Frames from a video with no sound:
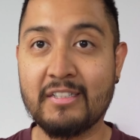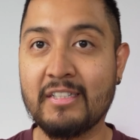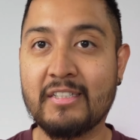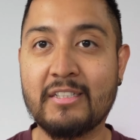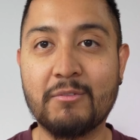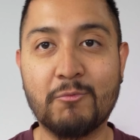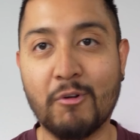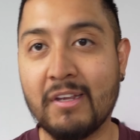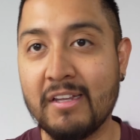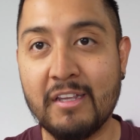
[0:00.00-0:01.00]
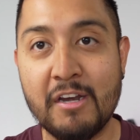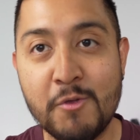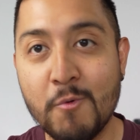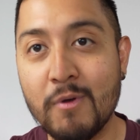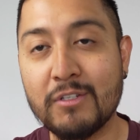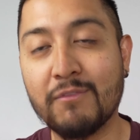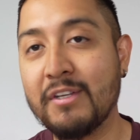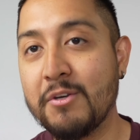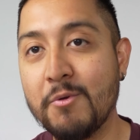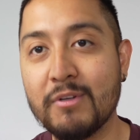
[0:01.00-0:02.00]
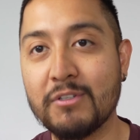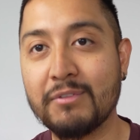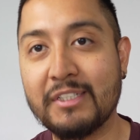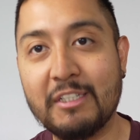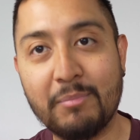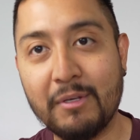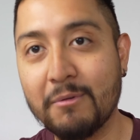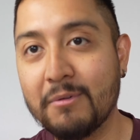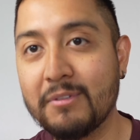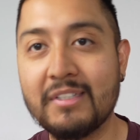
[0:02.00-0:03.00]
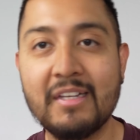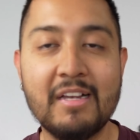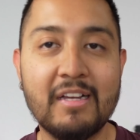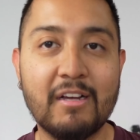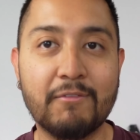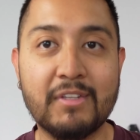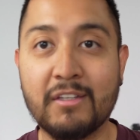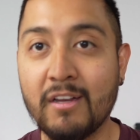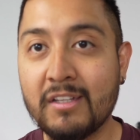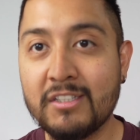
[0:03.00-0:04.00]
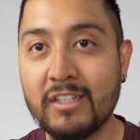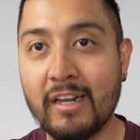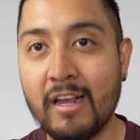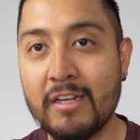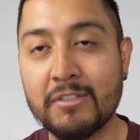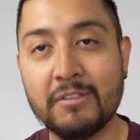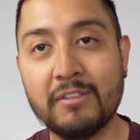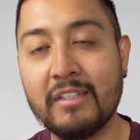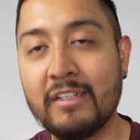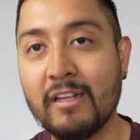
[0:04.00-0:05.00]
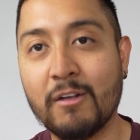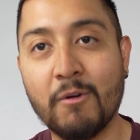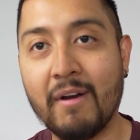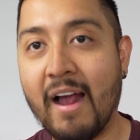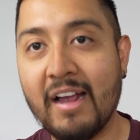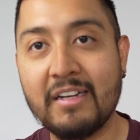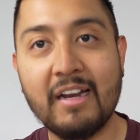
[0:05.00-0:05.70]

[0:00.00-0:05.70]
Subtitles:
It's rocking the newest of CPUs of the 13th generation Intel Core i9.